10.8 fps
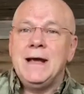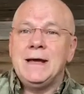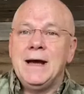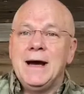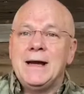
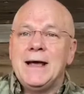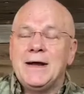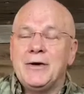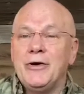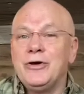And God
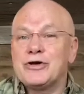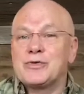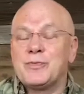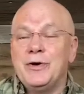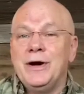had heard
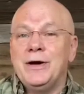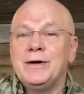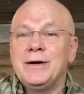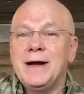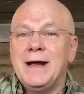his
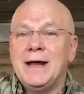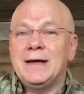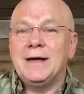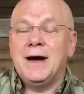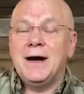prayer,
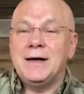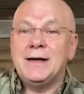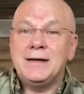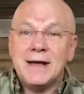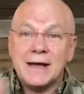and
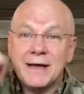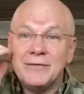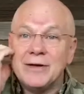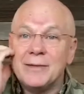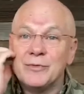God had
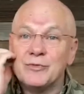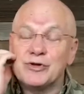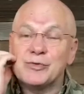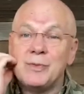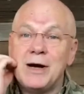given him the
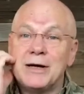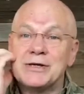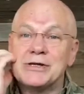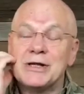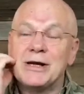
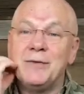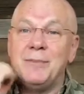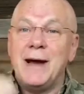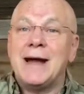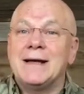response that
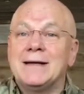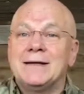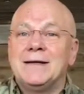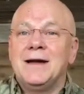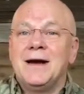
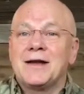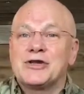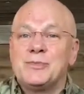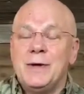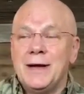Habakkuk did not
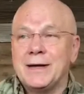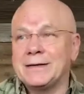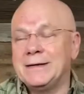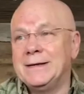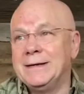
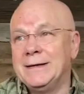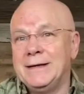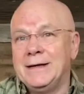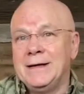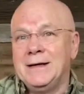expect.
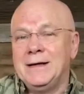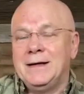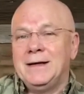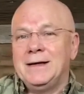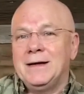
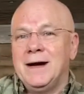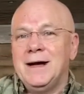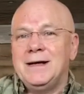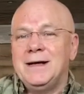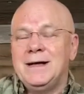
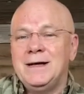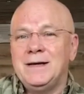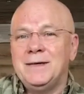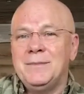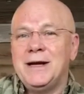God
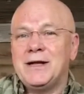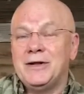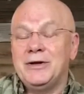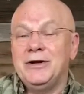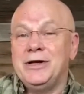made it
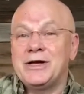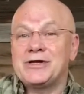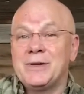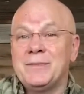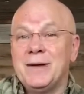clear,
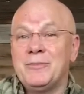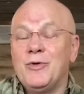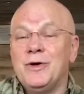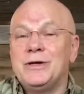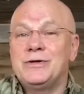yes, I'm
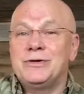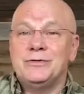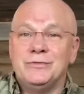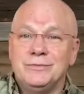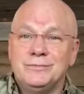going
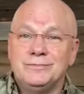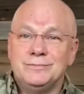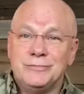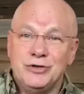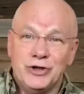to
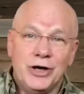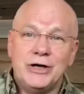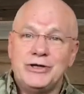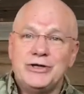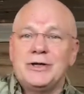
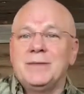judge.